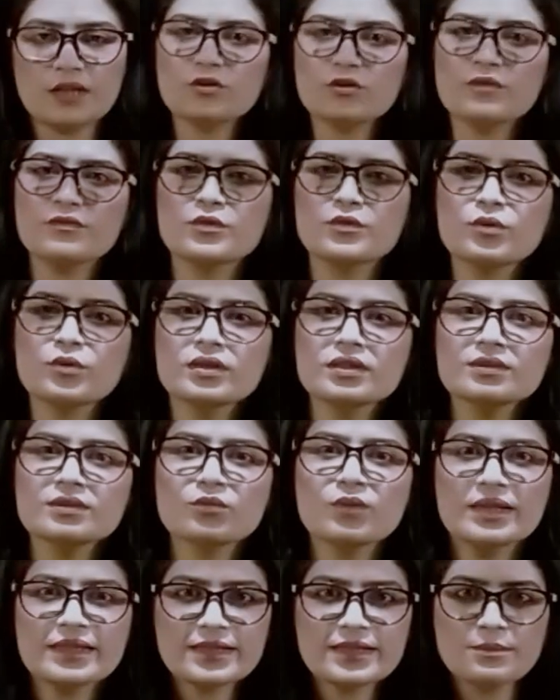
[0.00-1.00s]
everyone,
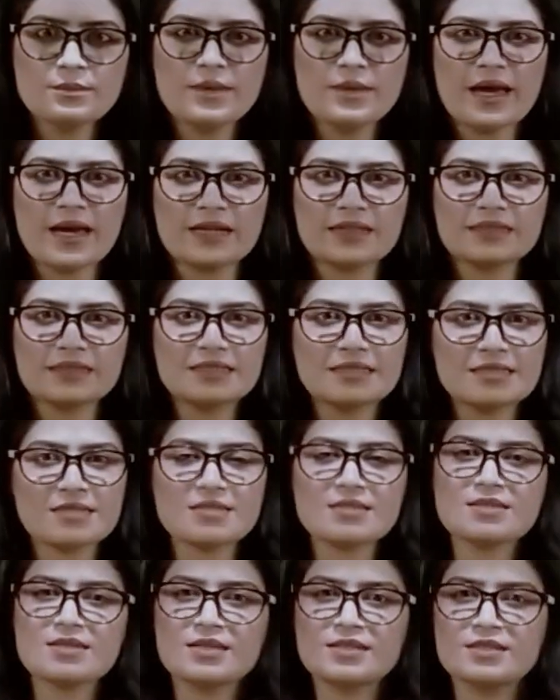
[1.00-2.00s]
welcome back. This
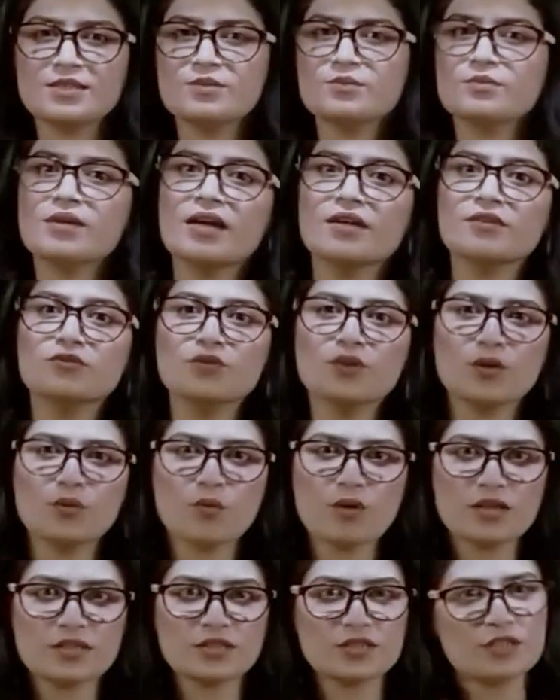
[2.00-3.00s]
is Anam and you are
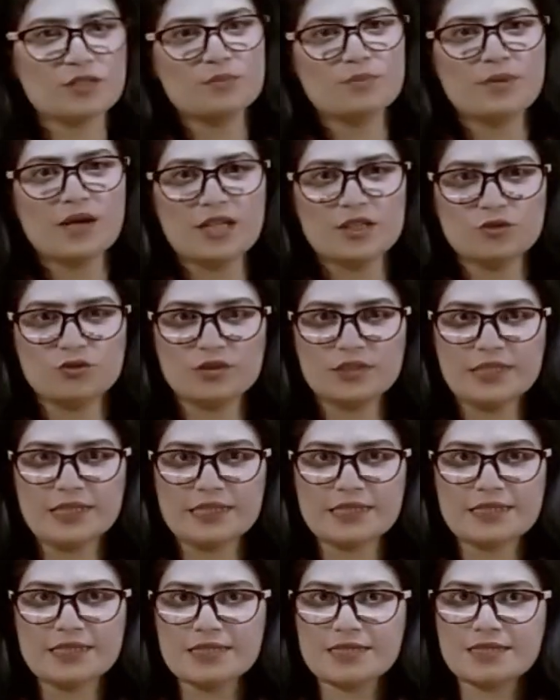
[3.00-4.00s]
watching Biology
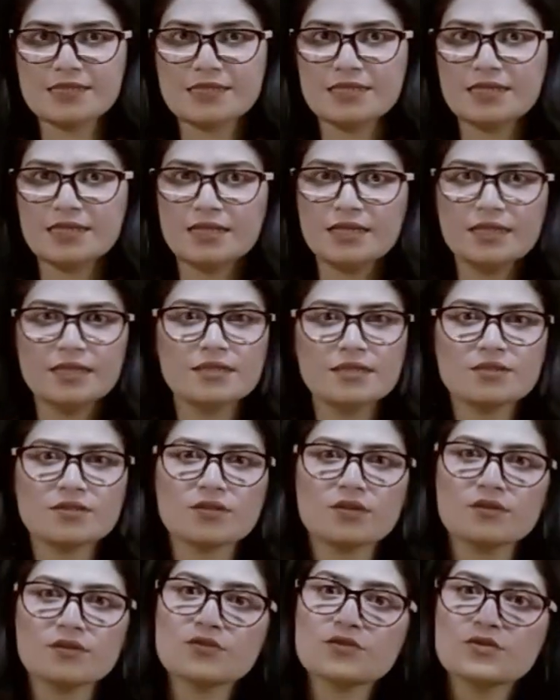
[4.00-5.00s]
Nexus. So
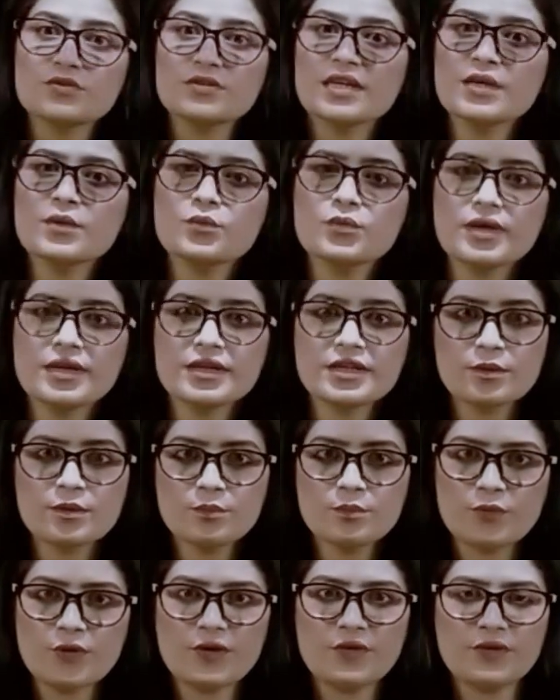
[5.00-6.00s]
today we are
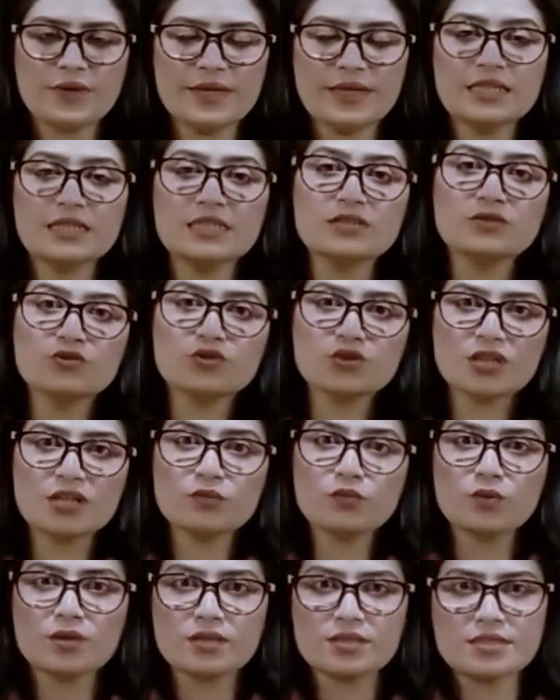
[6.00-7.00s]
comparing gene
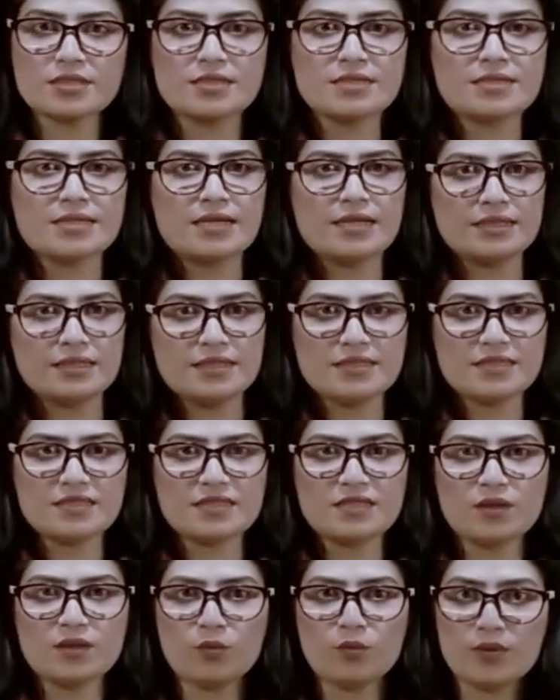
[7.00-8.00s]
versus alleles.
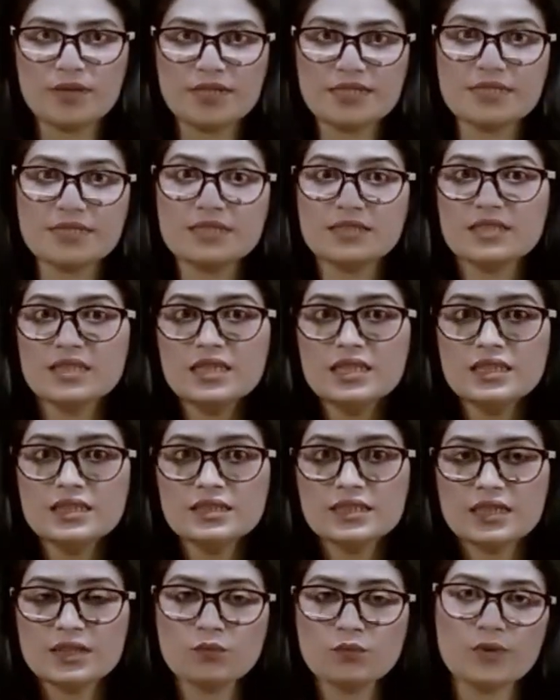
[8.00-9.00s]
What is gene
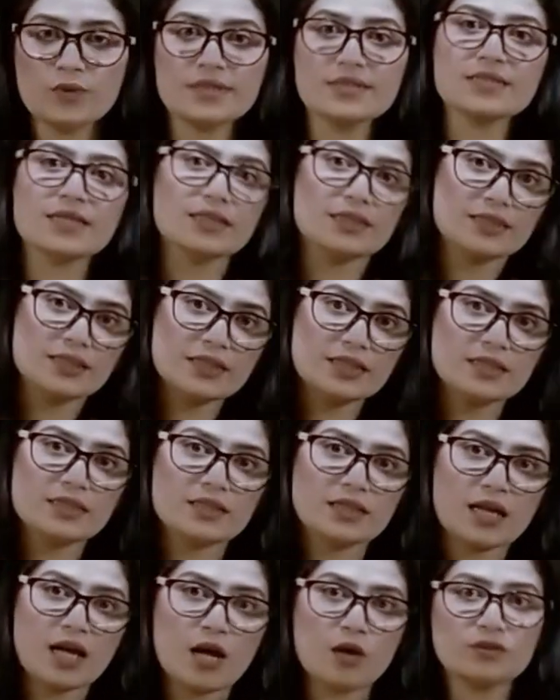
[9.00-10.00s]
and what is allele,
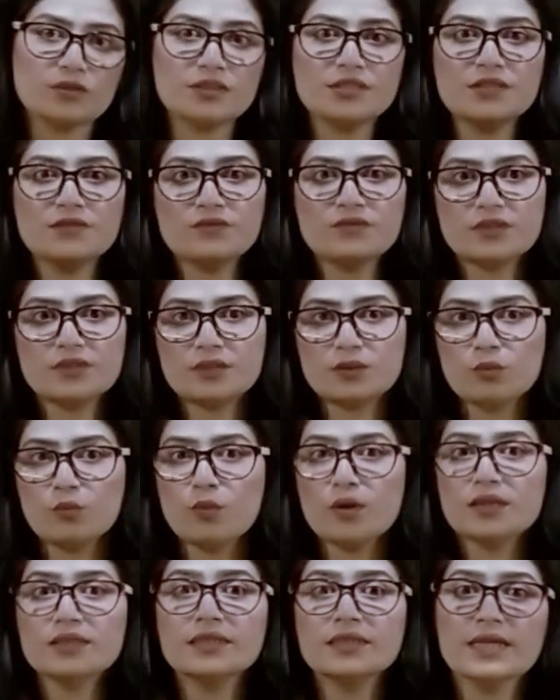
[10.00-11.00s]
how they differ,
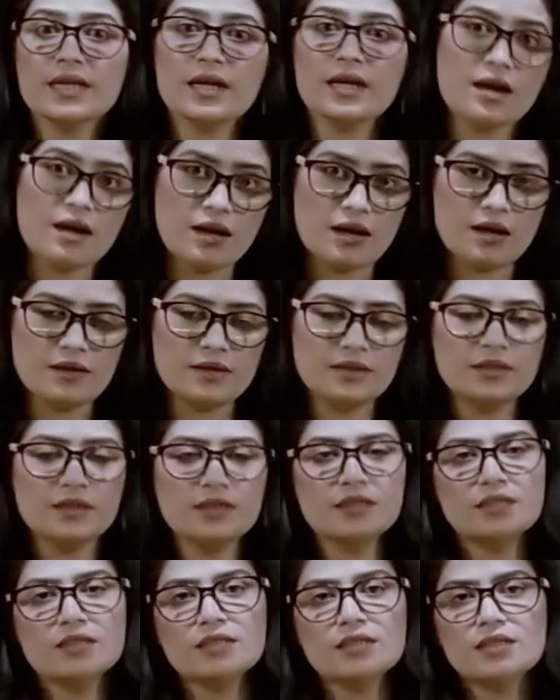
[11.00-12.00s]
what they are.
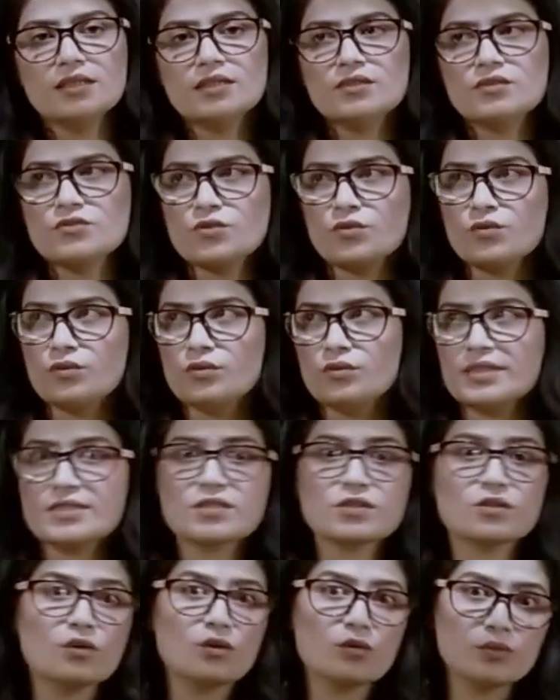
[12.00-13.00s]
So let's
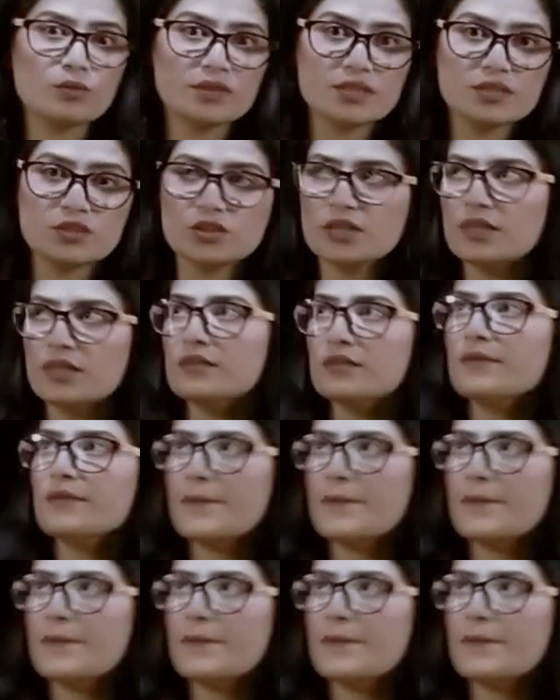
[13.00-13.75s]
go with the gene.